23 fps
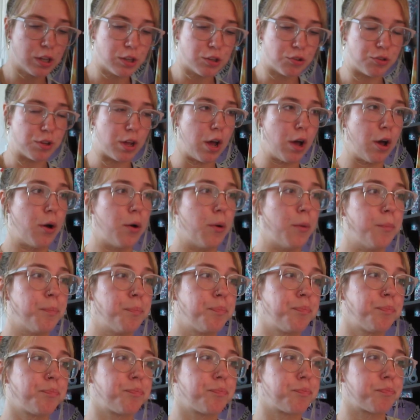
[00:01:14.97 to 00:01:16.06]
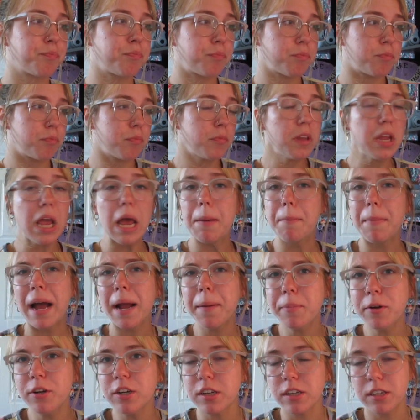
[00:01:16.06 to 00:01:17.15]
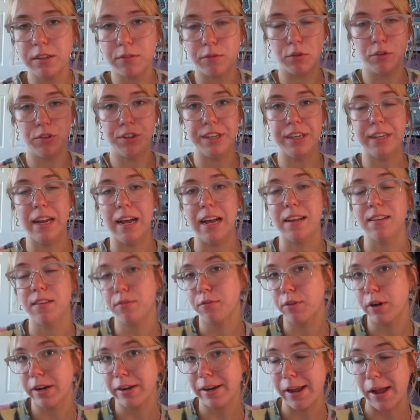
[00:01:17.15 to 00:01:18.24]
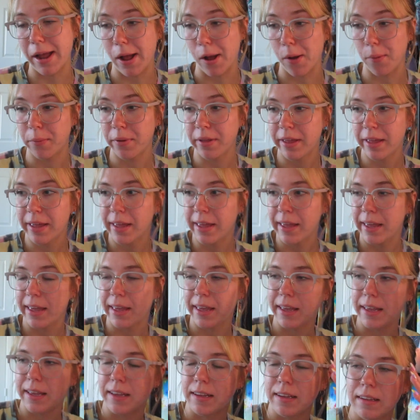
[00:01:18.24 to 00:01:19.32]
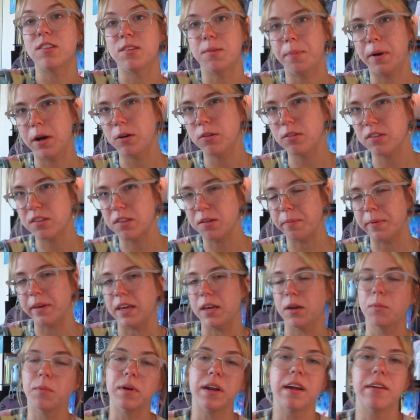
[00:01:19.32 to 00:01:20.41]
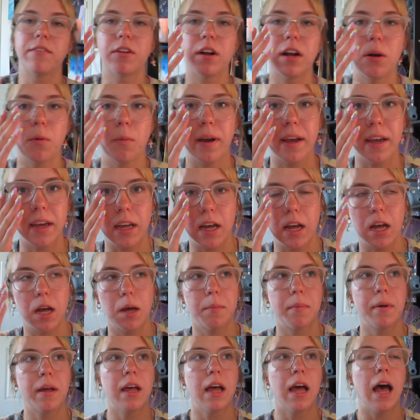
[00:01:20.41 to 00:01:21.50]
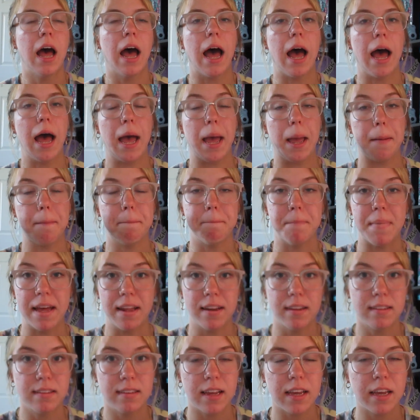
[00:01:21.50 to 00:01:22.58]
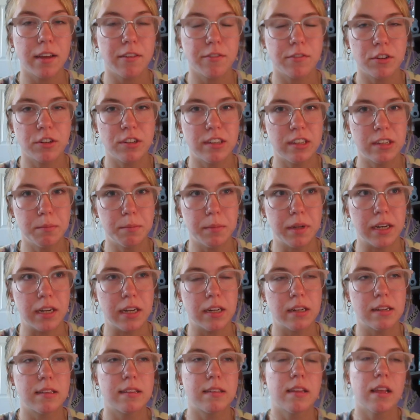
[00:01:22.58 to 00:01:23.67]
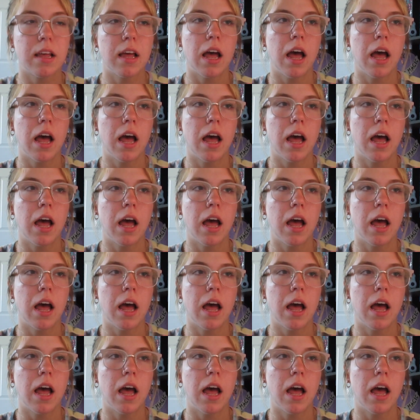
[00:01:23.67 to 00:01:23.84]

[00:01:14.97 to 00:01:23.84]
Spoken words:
So my productive routine as of right now is supposed to be whenever I wake up, I meditate for 10 minutes,